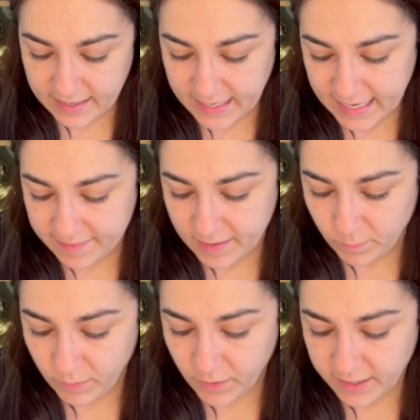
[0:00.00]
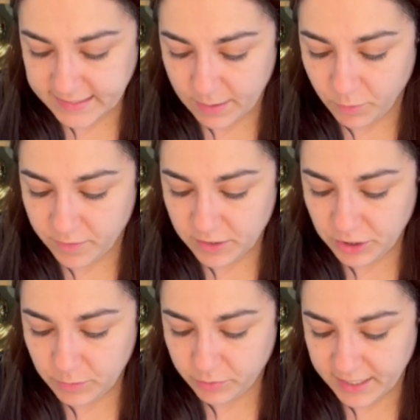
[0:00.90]
and then we worked out what the
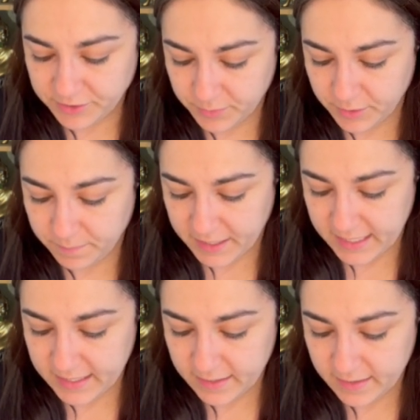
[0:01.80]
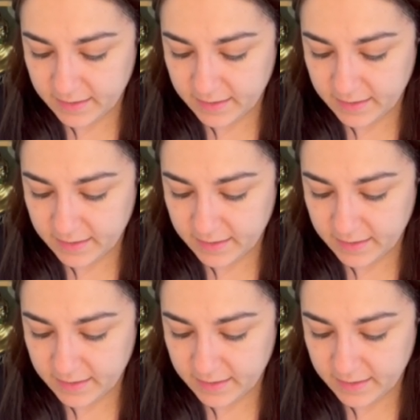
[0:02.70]
new pressure would be,